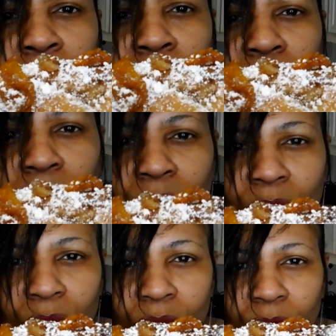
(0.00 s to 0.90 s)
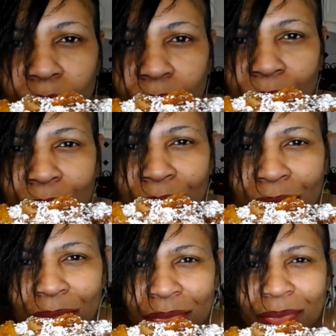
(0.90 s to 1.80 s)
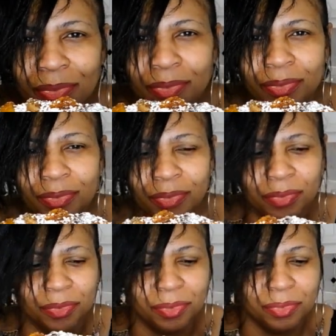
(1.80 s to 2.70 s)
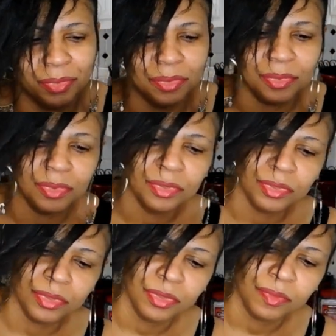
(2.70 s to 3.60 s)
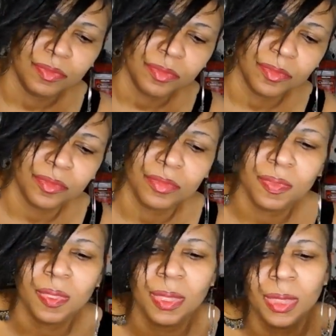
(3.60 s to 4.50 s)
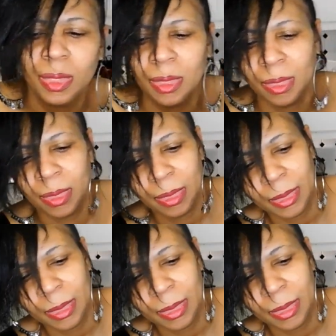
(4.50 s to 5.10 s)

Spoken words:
No one is speaking in this clip.